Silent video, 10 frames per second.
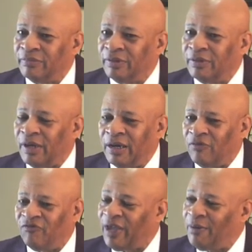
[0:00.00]
You know, I
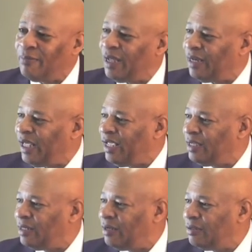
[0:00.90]
don't favor my leg
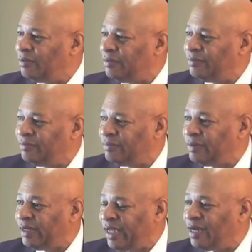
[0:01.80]
at all.
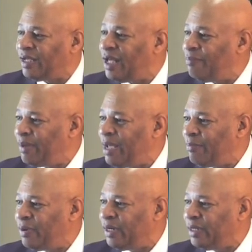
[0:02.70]
I had a compound
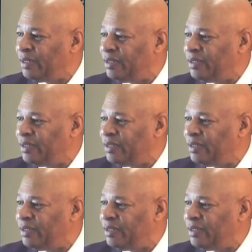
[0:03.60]
break.